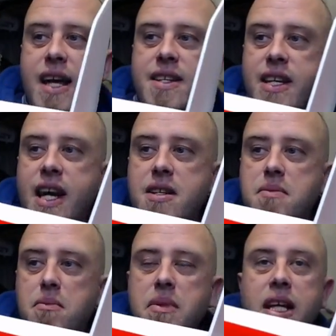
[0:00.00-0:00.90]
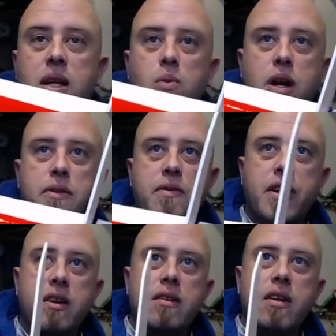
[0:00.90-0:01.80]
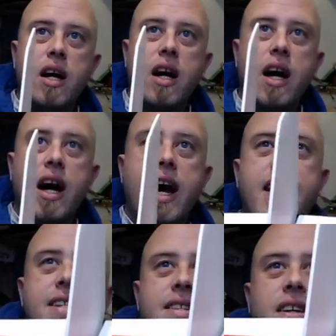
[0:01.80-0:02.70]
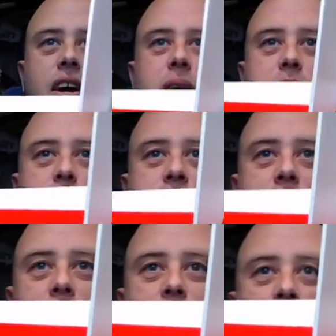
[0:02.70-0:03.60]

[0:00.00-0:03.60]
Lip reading: SAS Mini Wild thing. I'm sure some of